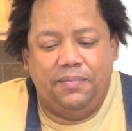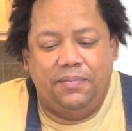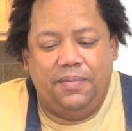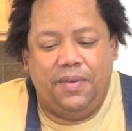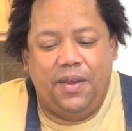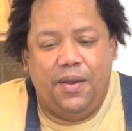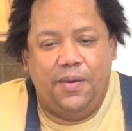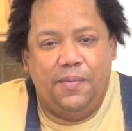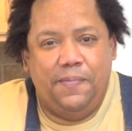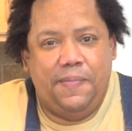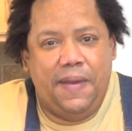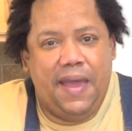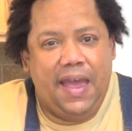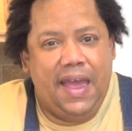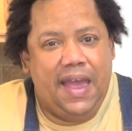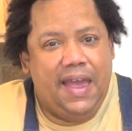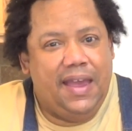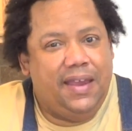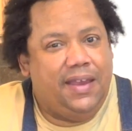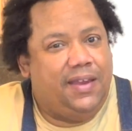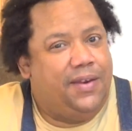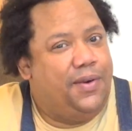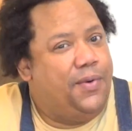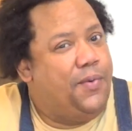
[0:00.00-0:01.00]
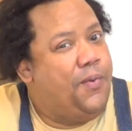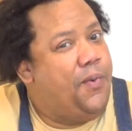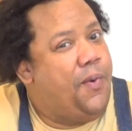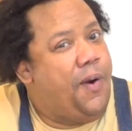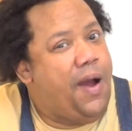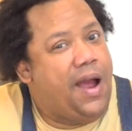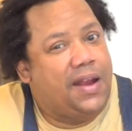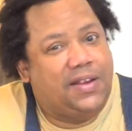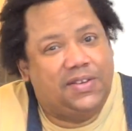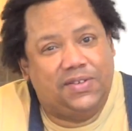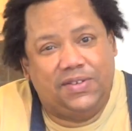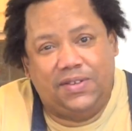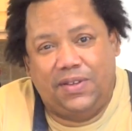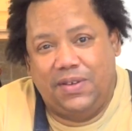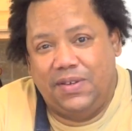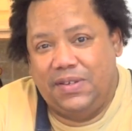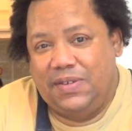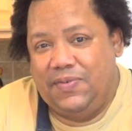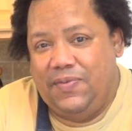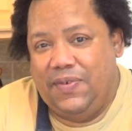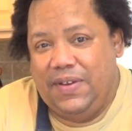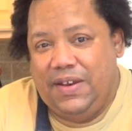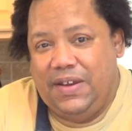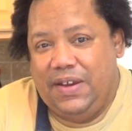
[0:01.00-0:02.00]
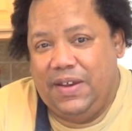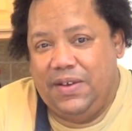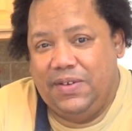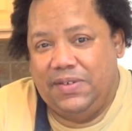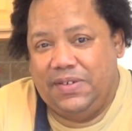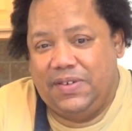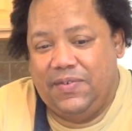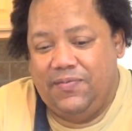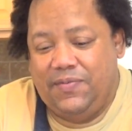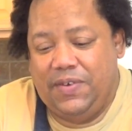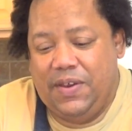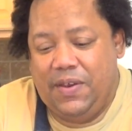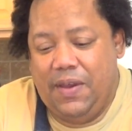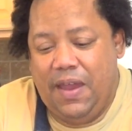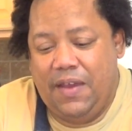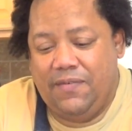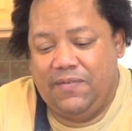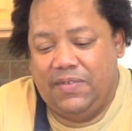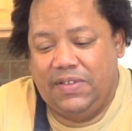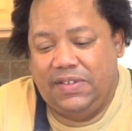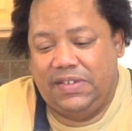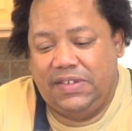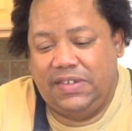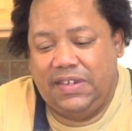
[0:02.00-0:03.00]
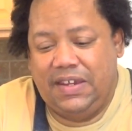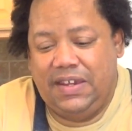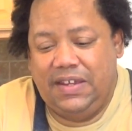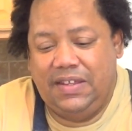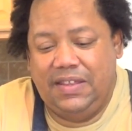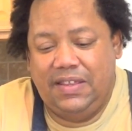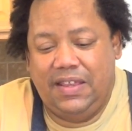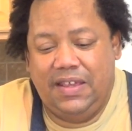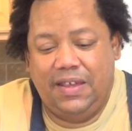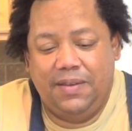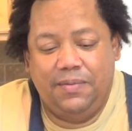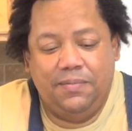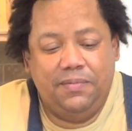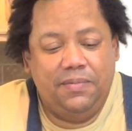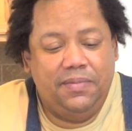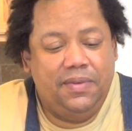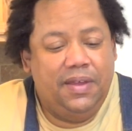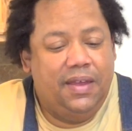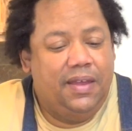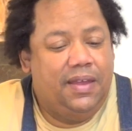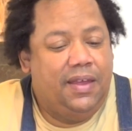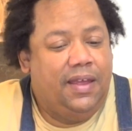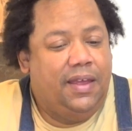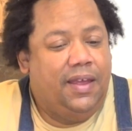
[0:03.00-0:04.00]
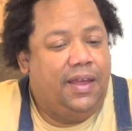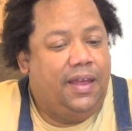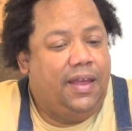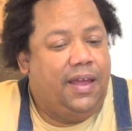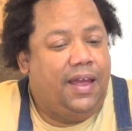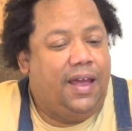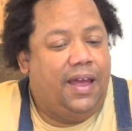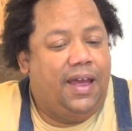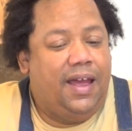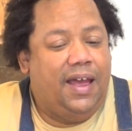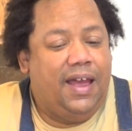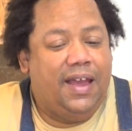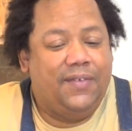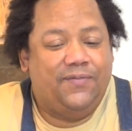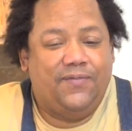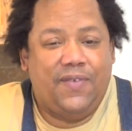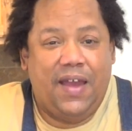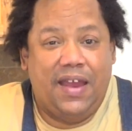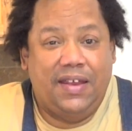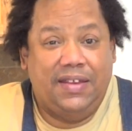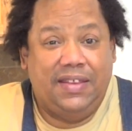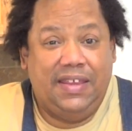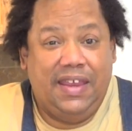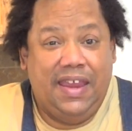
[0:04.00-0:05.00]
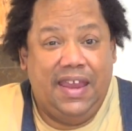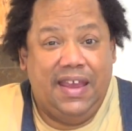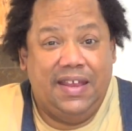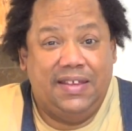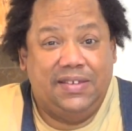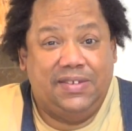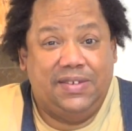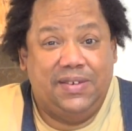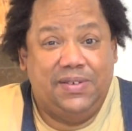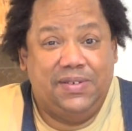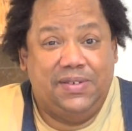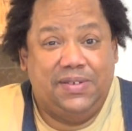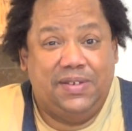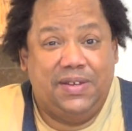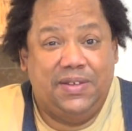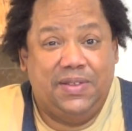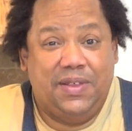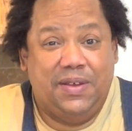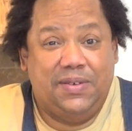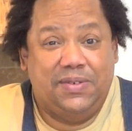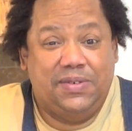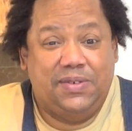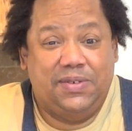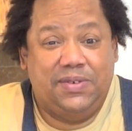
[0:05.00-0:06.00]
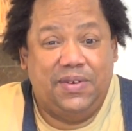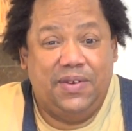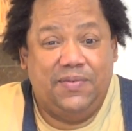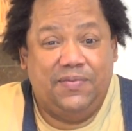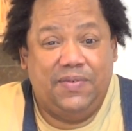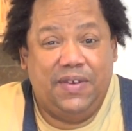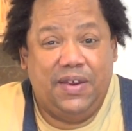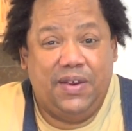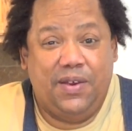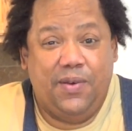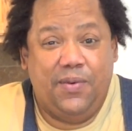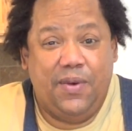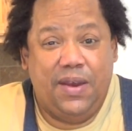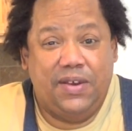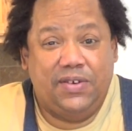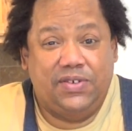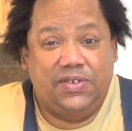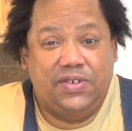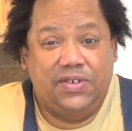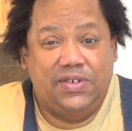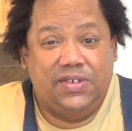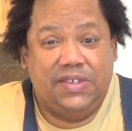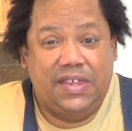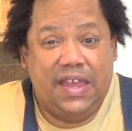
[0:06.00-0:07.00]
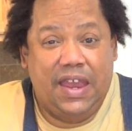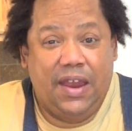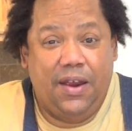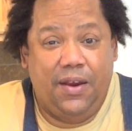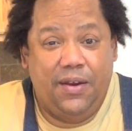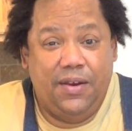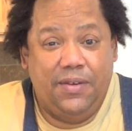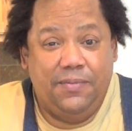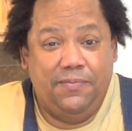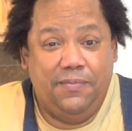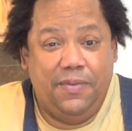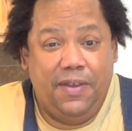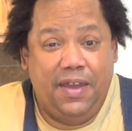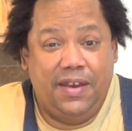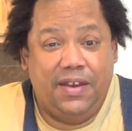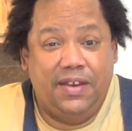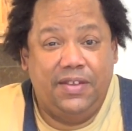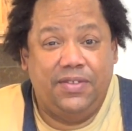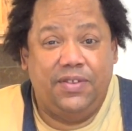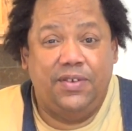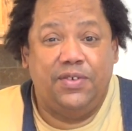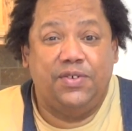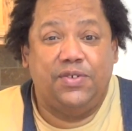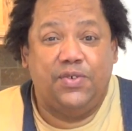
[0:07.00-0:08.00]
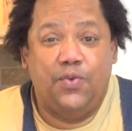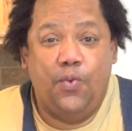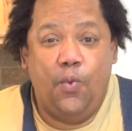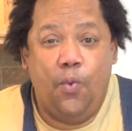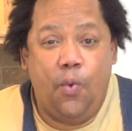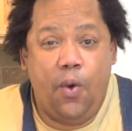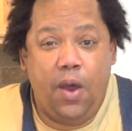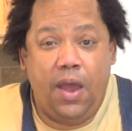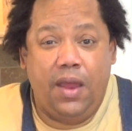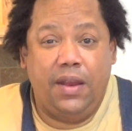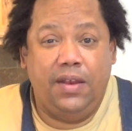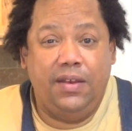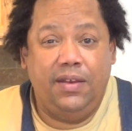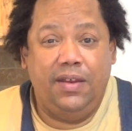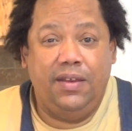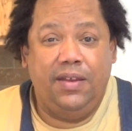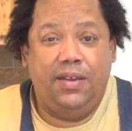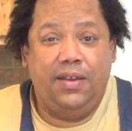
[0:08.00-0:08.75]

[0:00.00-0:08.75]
Go back, watch those videos if you haven't seen them. Find the answers to those trivia questions. They are embedded. There's one